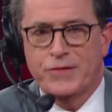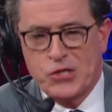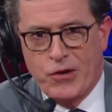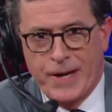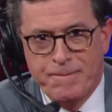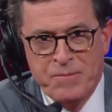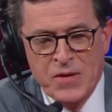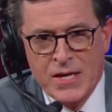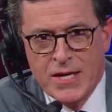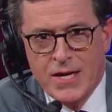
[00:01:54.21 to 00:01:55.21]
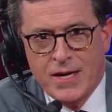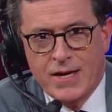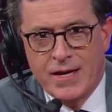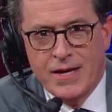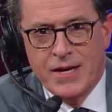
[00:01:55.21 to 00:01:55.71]
screen.
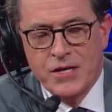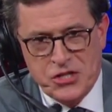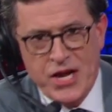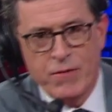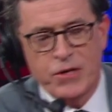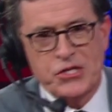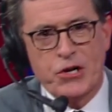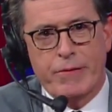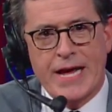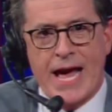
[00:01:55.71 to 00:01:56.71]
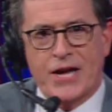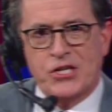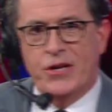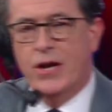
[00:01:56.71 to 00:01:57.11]
See, what's your reaction?